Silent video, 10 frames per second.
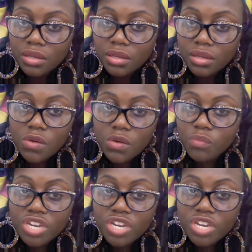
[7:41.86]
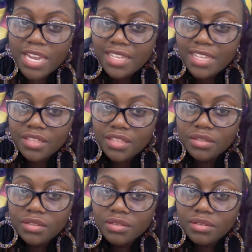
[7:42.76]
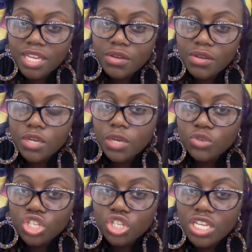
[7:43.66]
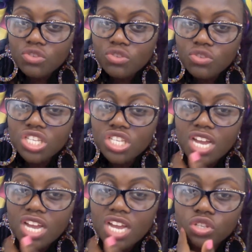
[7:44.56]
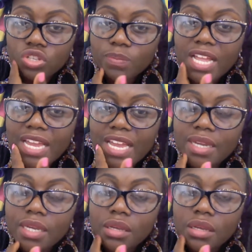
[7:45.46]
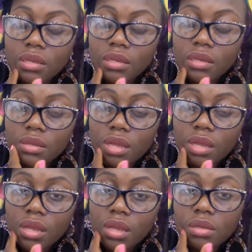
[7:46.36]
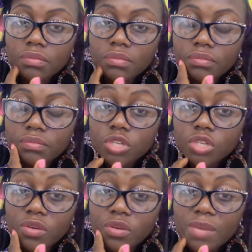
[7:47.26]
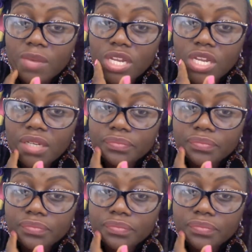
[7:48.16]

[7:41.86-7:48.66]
he won't bring up anything. He would just decide he wants to play computer games all day,